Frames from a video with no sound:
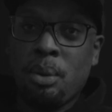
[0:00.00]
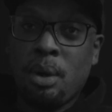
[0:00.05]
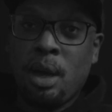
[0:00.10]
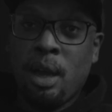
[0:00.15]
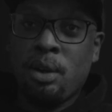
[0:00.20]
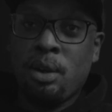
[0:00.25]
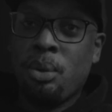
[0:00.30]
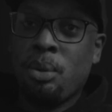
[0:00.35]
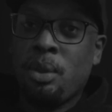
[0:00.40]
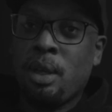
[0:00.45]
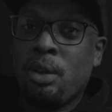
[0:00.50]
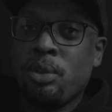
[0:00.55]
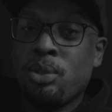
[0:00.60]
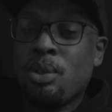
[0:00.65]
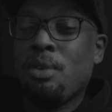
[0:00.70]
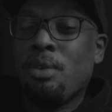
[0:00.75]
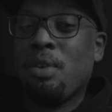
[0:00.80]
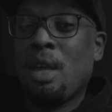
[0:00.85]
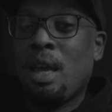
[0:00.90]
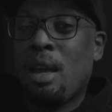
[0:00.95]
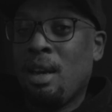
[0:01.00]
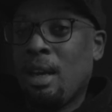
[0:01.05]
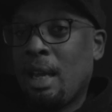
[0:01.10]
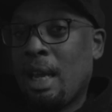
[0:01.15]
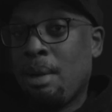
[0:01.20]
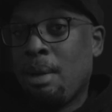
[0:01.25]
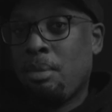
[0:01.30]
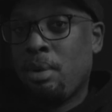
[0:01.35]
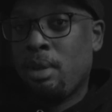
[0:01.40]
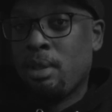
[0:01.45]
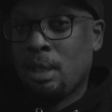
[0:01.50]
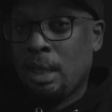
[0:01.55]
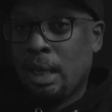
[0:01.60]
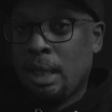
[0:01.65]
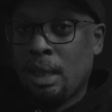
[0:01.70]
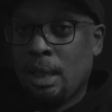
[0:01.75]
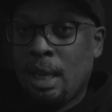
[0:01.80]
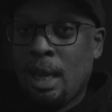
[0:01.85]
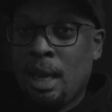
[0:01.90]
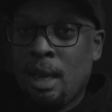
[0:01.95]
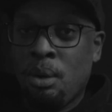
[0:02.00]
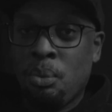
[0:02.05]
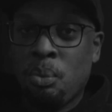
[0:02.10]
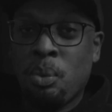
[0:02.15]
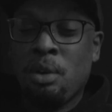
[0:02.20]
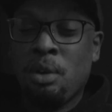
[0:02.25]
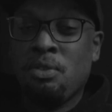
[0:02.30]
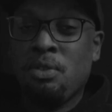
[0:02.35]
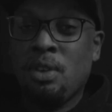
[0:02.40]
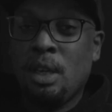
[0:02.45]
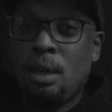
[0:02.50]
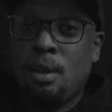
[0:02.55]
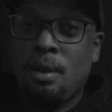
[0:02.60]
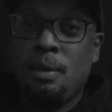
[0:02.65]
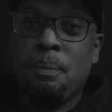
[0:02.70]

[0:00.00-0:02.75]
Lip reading: I know they also have Canon cameras like the Canon 1V.